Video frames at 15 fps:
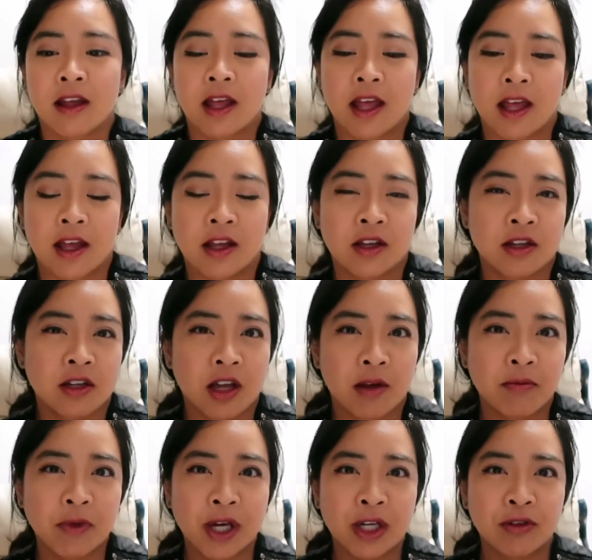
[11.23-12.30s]
and
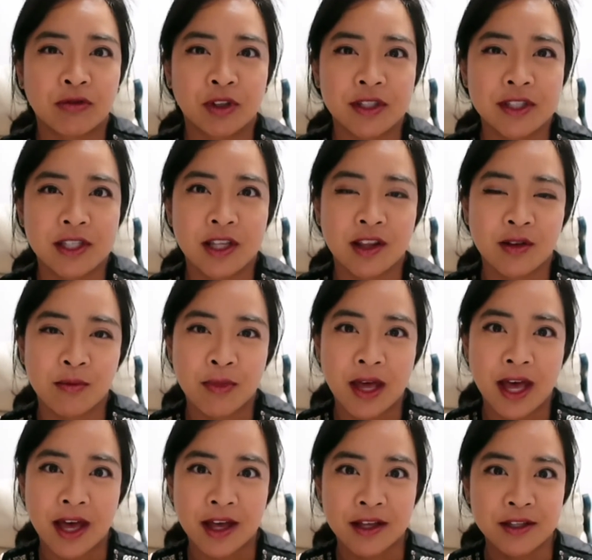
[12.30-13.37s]
I'm kind of listing them
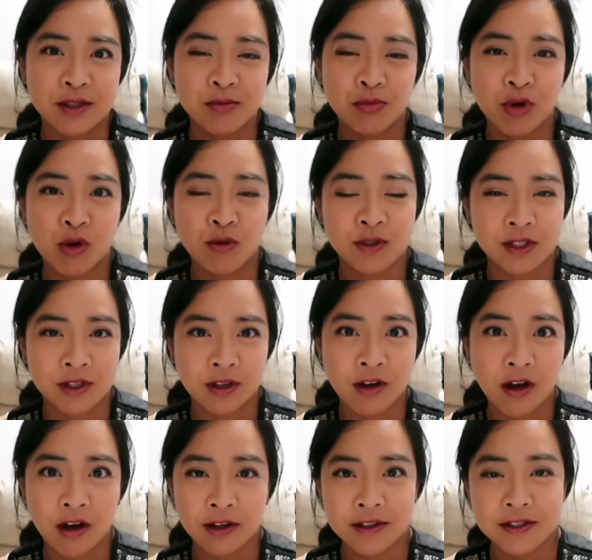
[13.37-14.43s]
as pros and
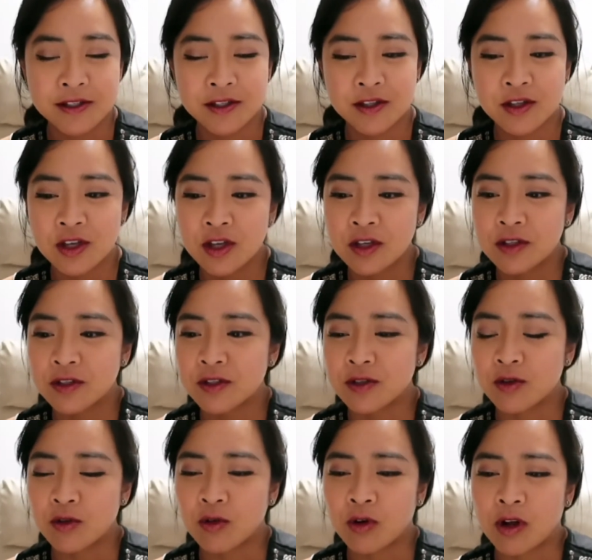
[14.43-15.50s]
cons.
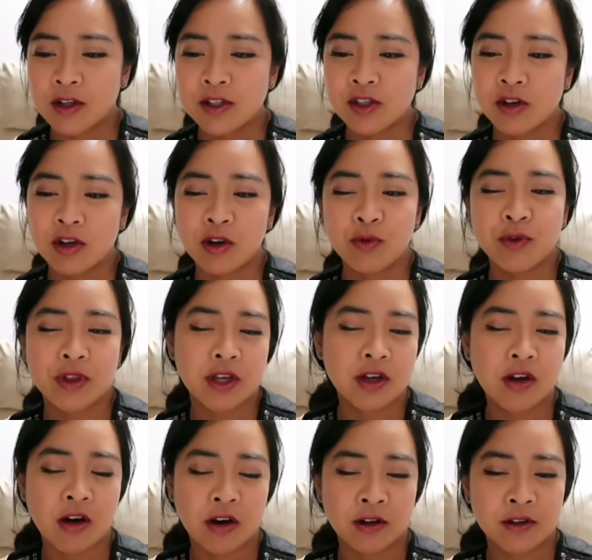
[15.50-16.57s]
So I'll start off with the
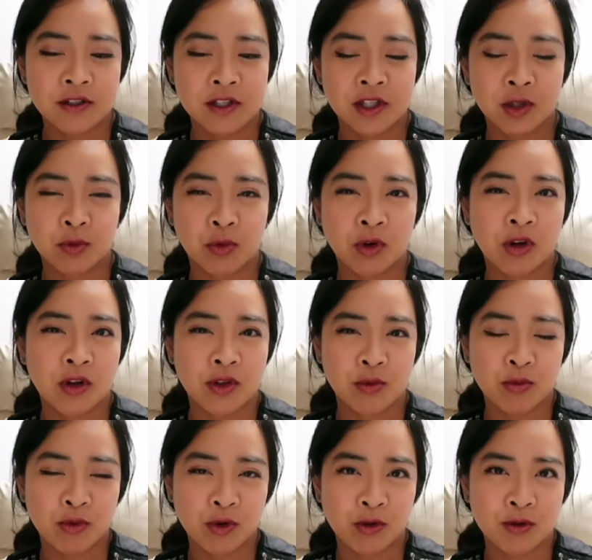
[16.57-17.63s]
cons and then work on the
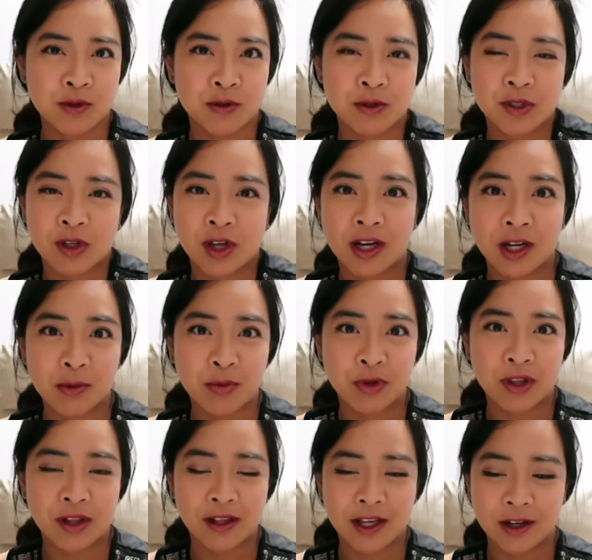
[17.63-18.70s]
pros, just end up
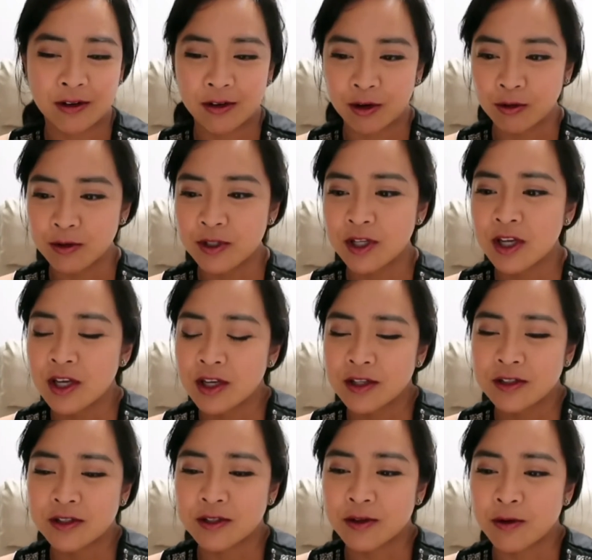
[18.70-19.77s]
with a lighter note.
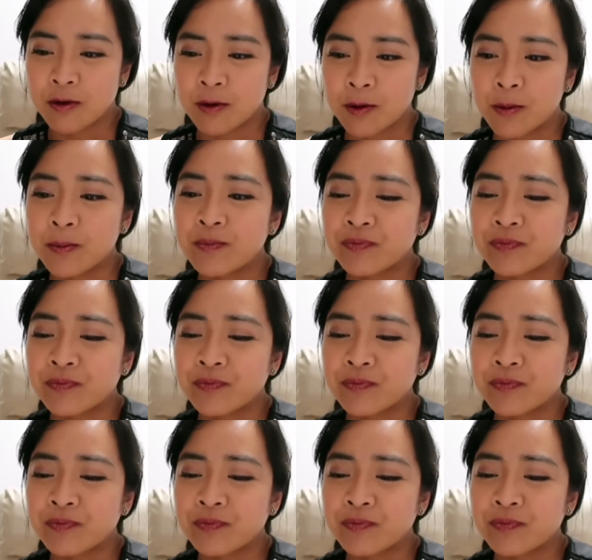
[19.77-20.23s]
So